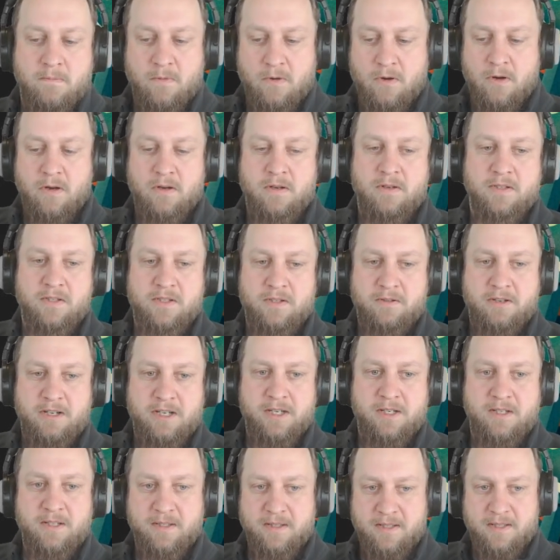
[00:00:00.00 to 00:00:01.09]

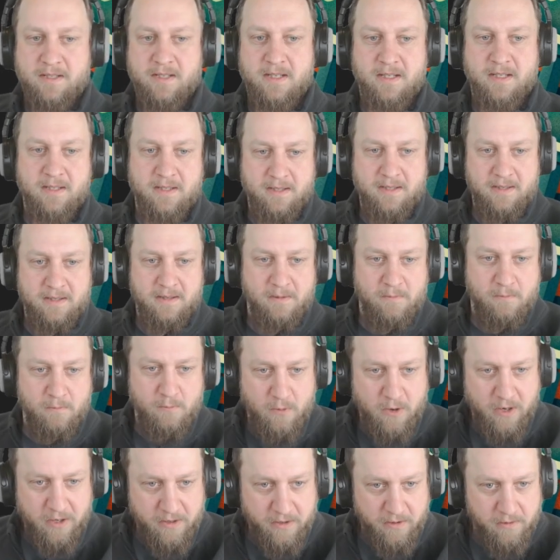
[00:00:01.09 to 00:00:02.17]
orchestration starts
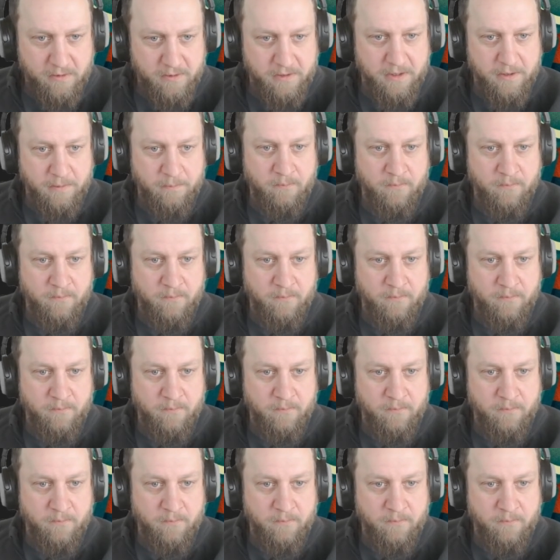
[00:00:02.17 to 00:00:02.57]
working on it.